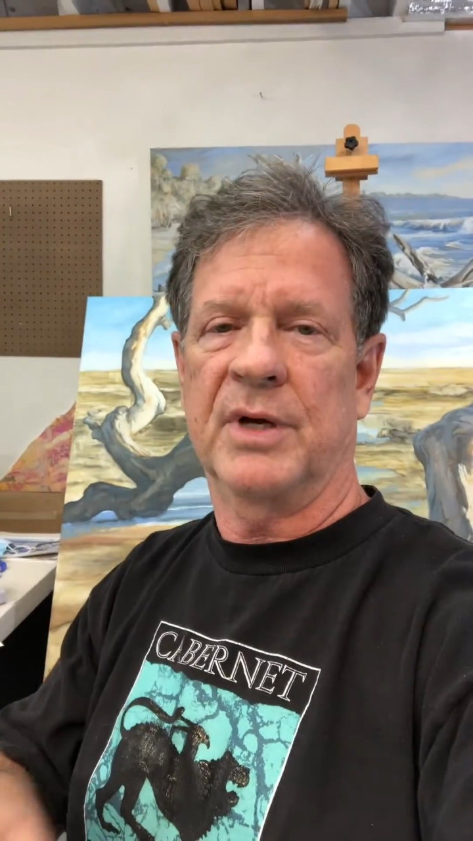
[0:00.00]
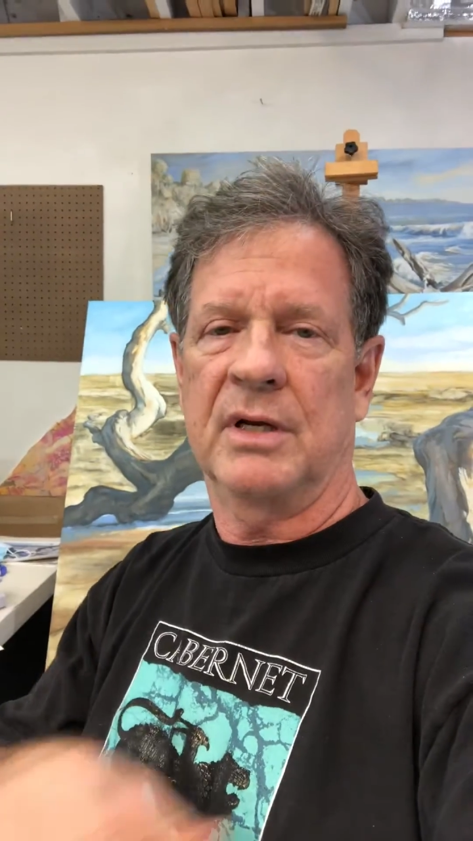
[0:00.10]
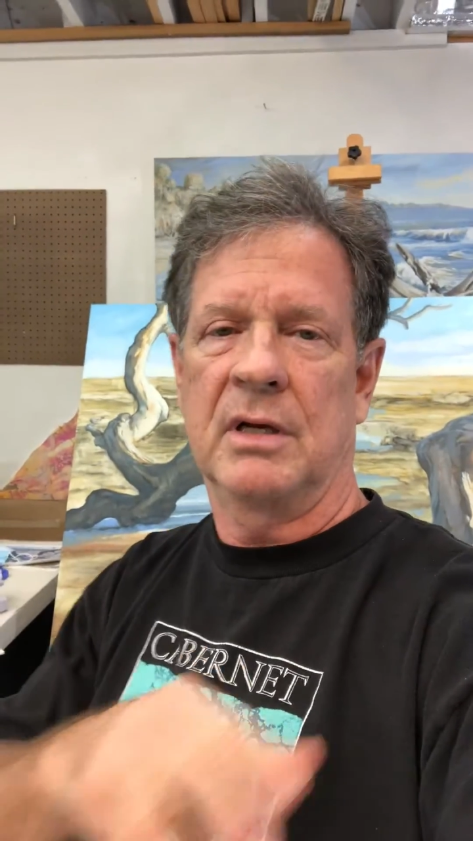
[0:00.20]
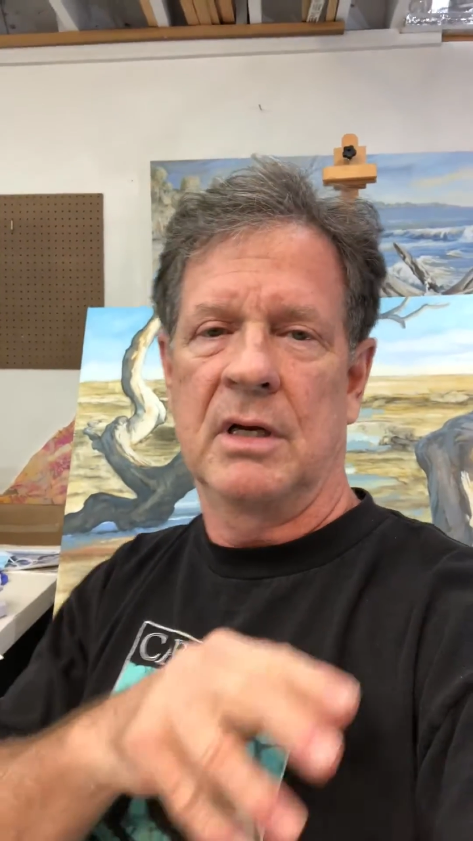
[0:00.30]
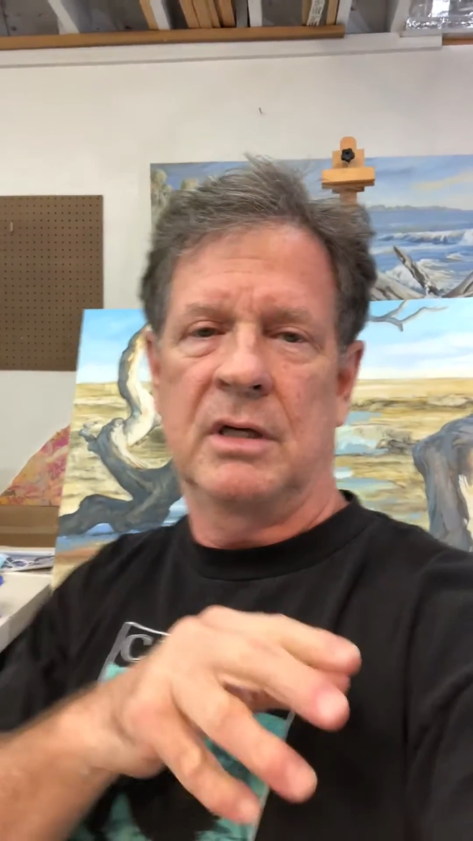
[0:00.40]

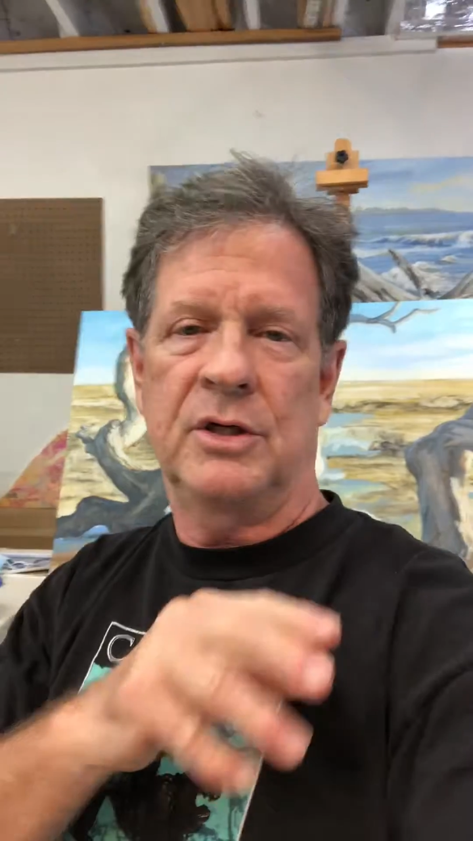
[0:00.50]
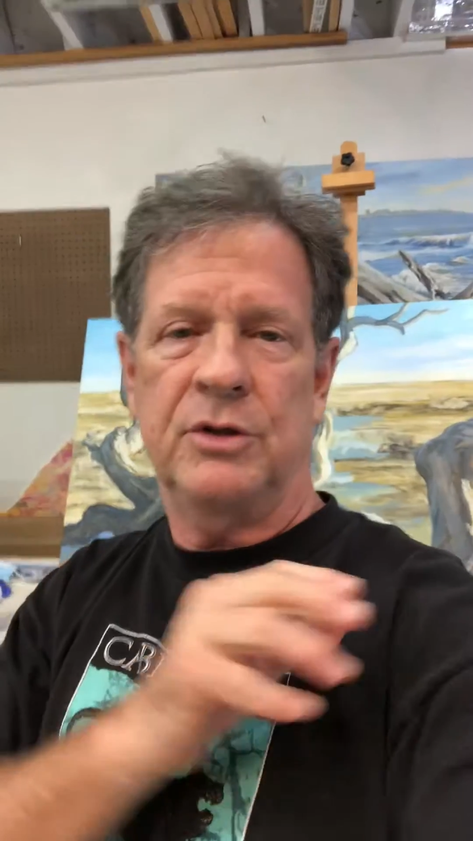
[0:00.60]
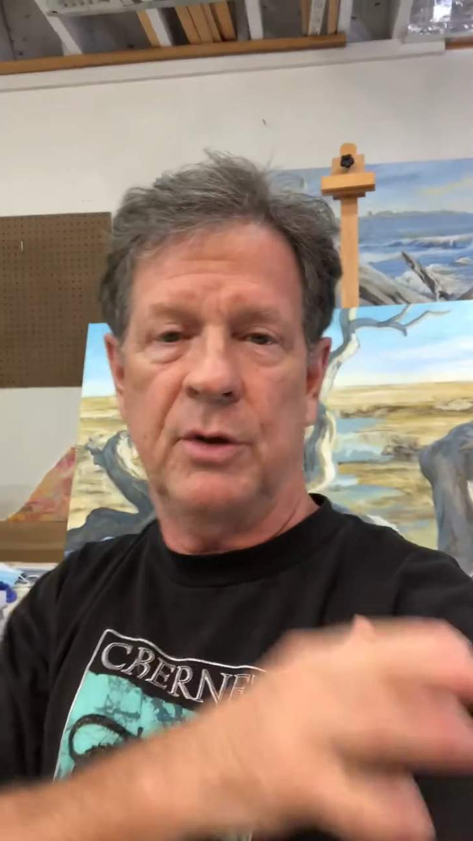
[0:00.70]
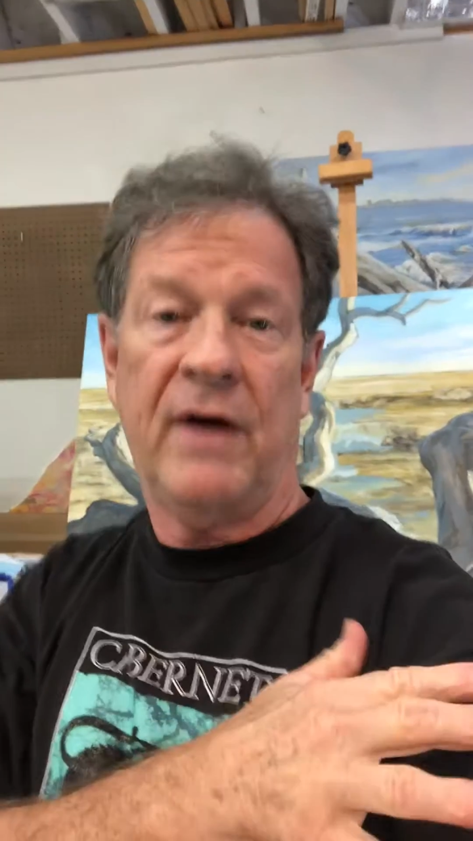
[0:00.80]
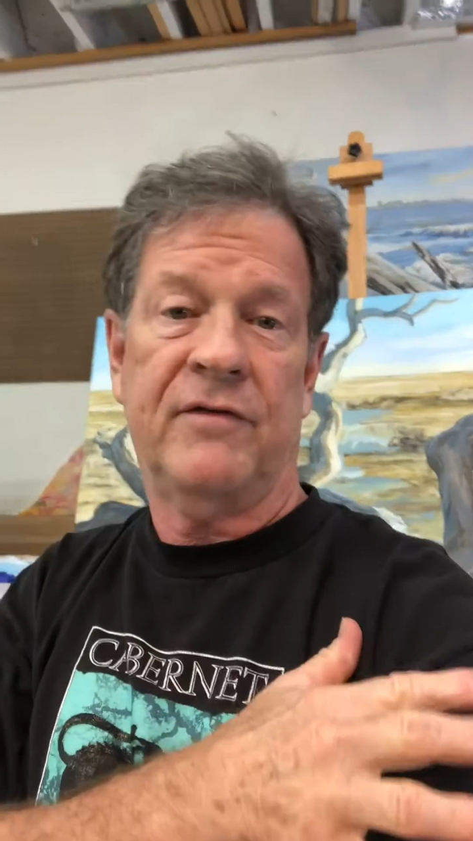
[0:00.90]
But you
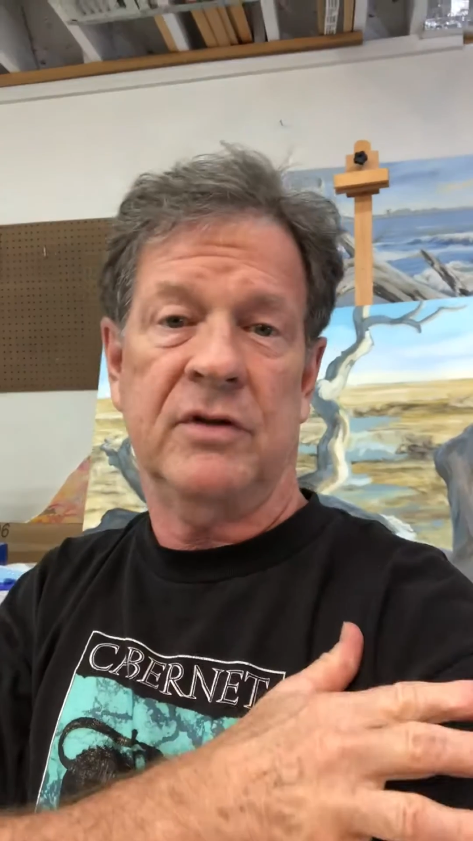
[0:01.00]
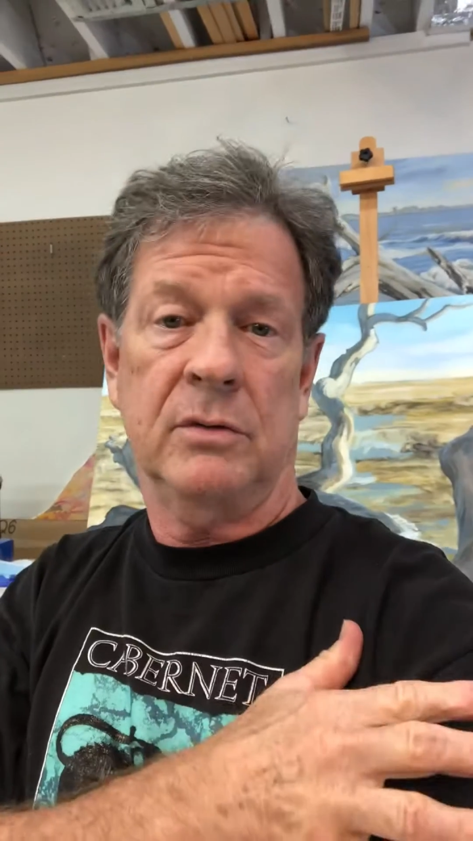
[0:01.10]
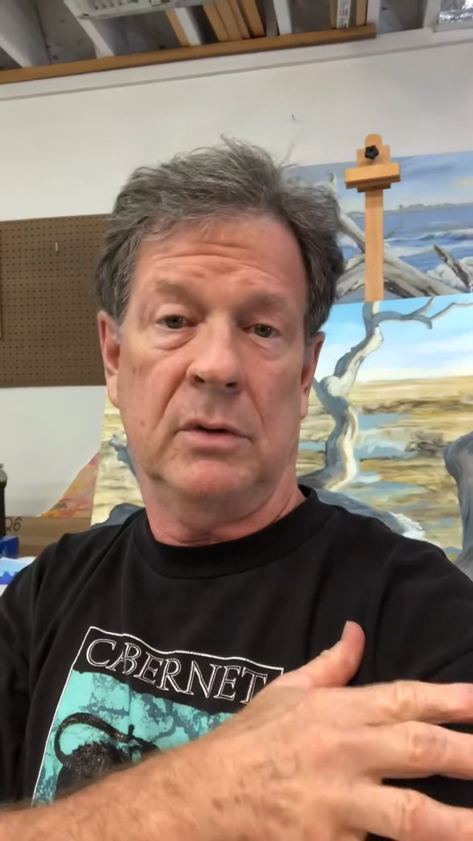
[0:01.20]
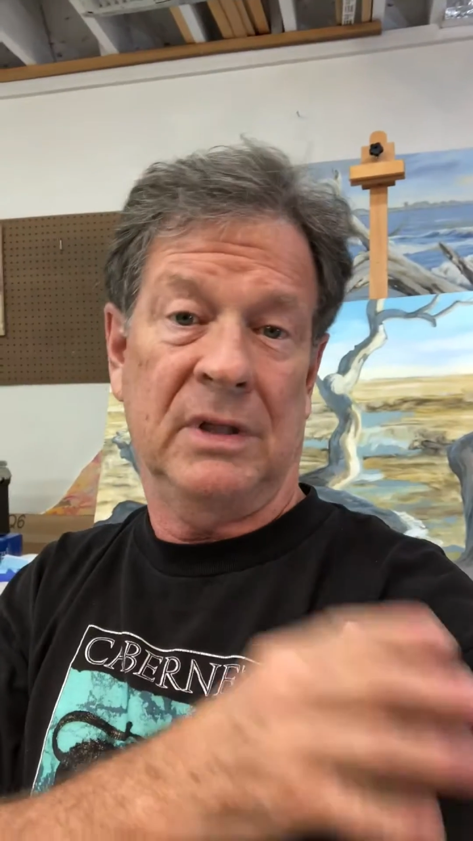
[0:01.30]
do have to,